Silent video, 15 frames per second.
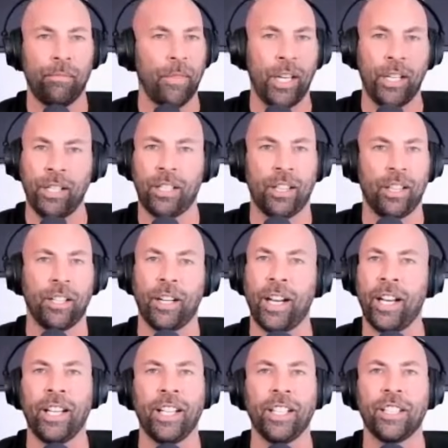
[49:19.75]
into their
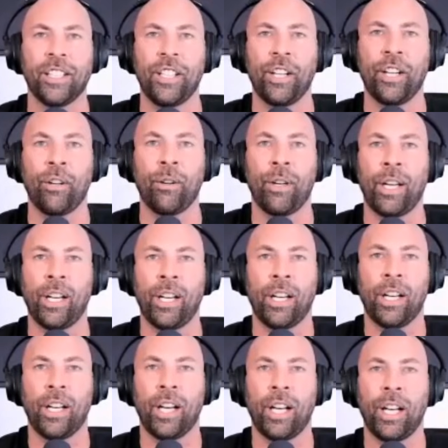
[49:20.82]
80s, and